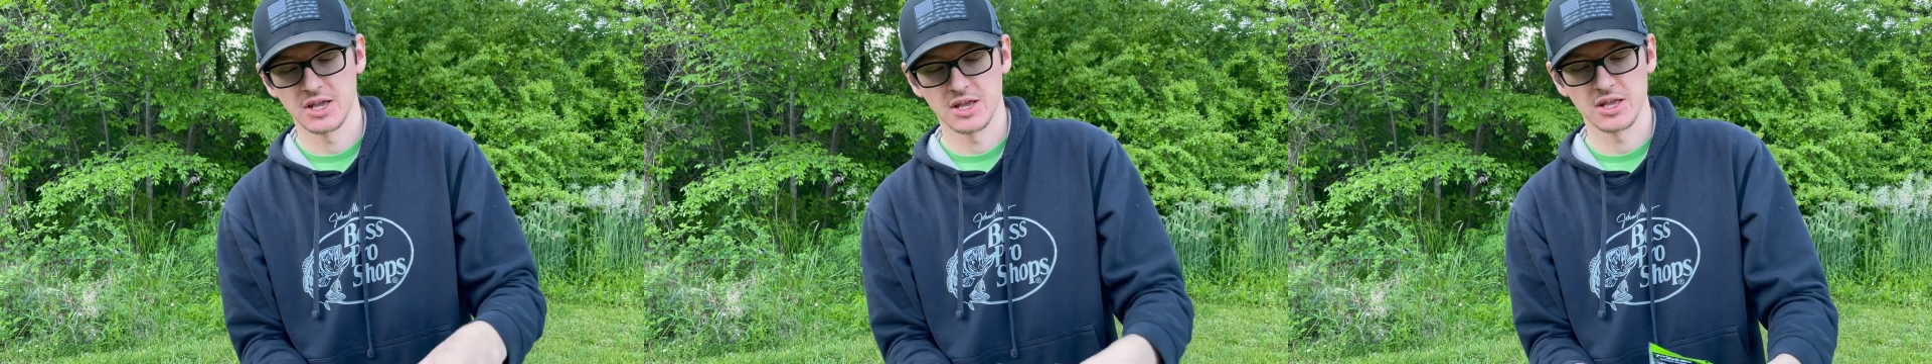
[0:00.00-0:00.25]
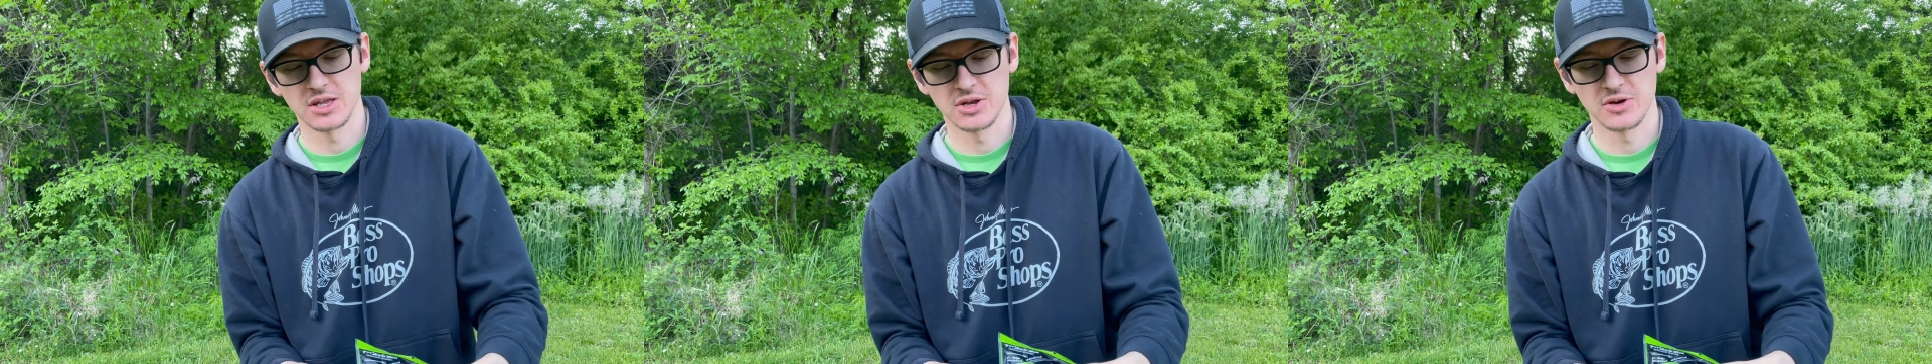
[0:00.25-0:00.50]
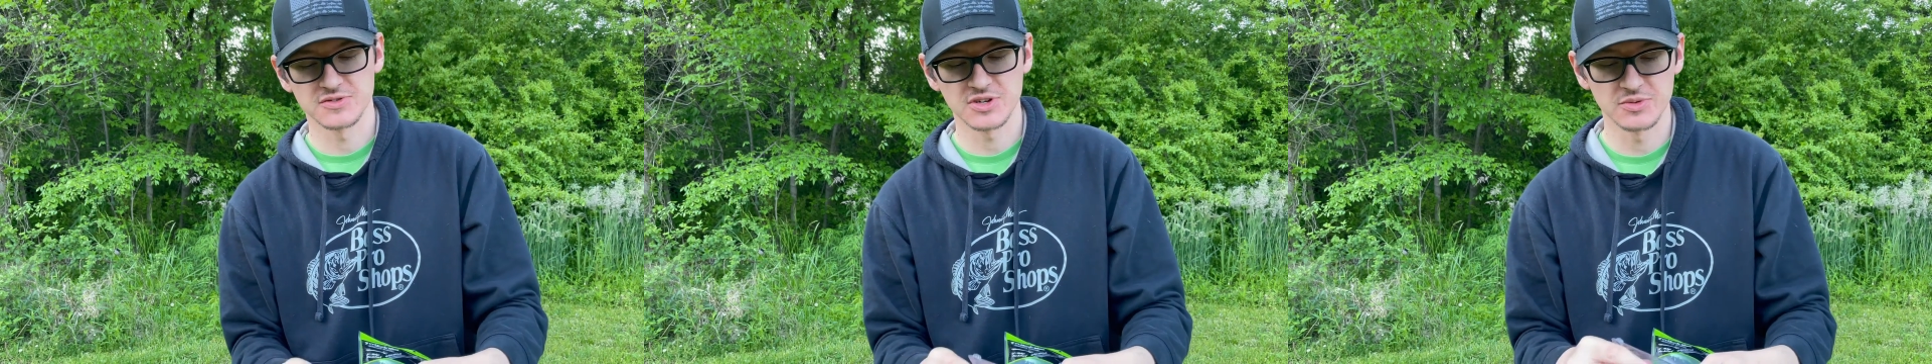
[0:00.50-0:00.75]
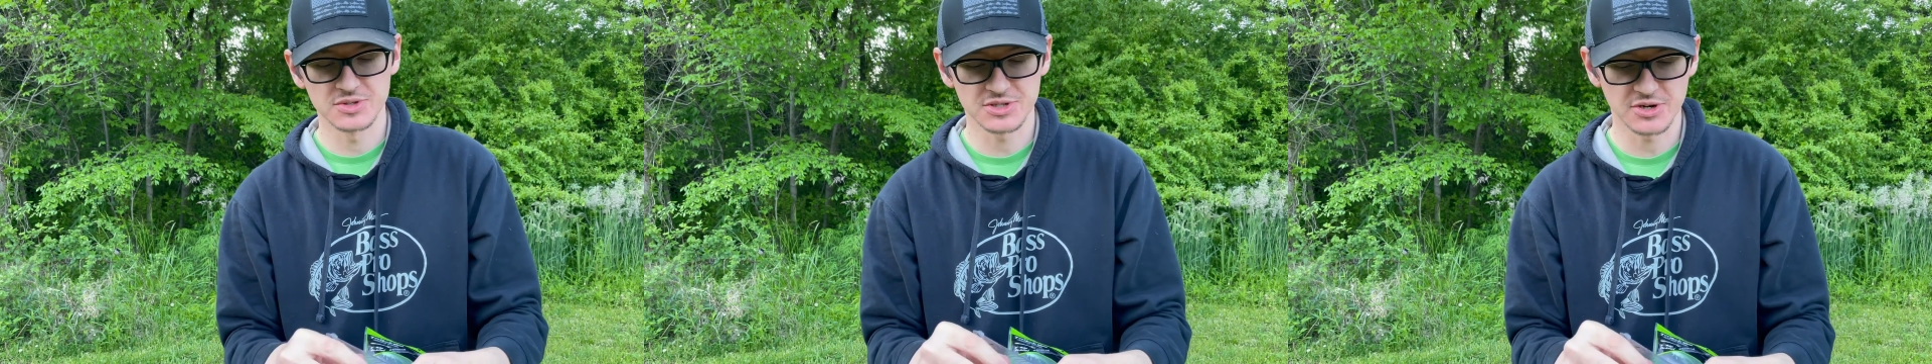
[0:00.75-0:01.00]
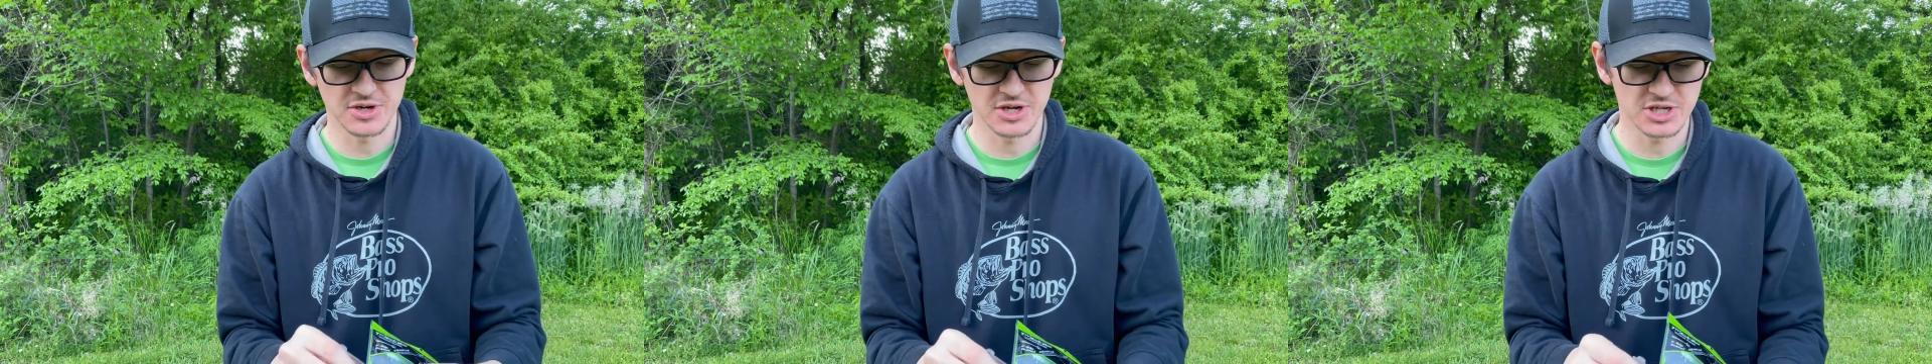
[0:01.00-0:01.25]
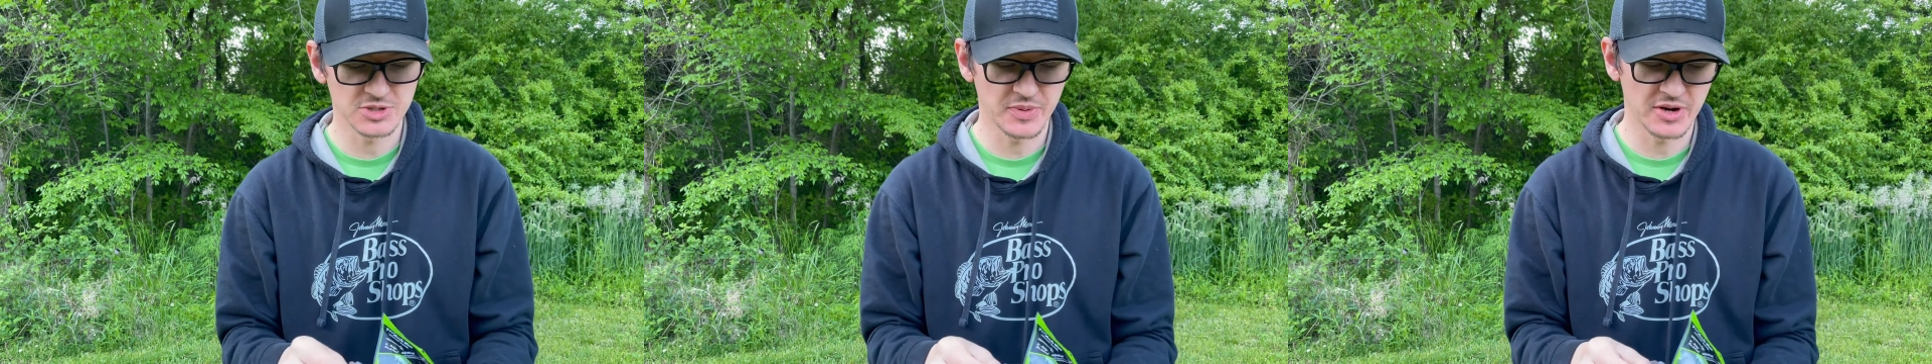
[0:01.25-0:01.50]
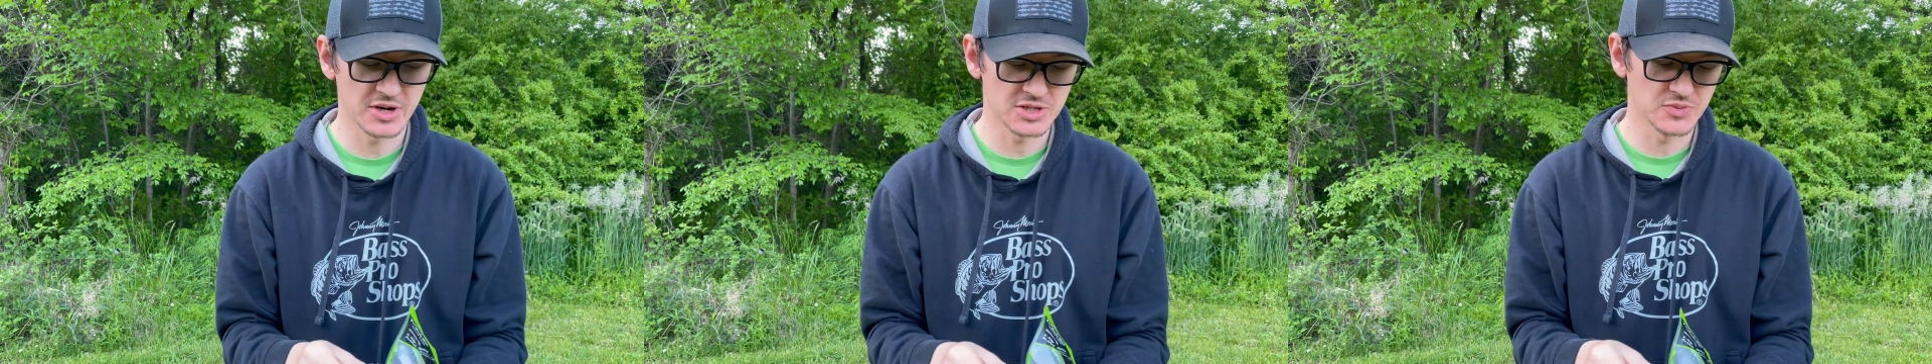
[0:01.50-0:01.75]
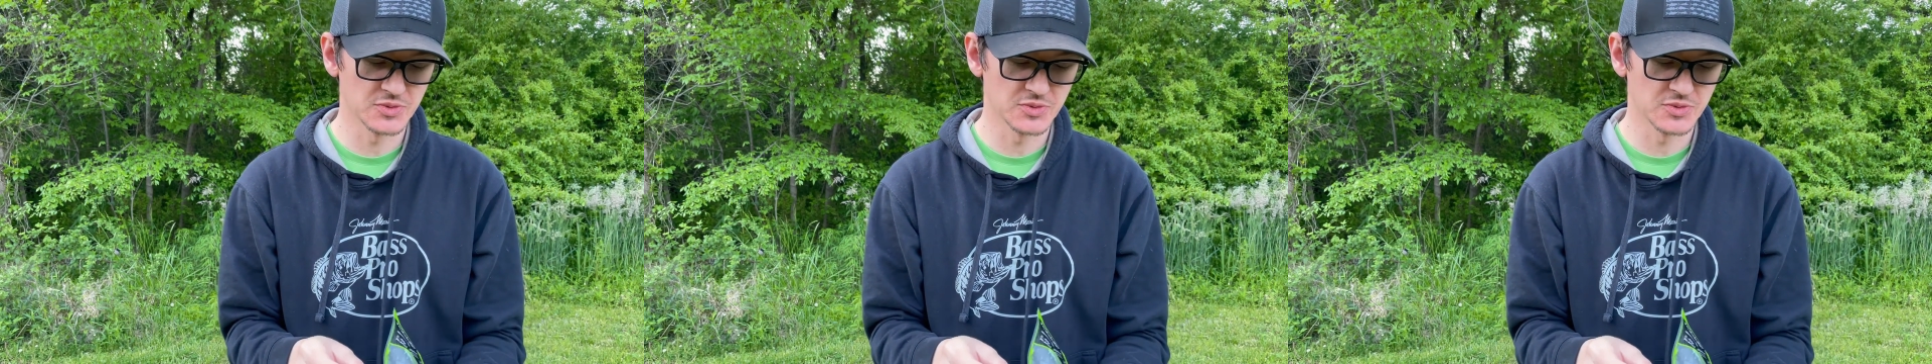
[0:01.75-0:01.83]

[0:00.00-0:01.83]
if someone's already experienced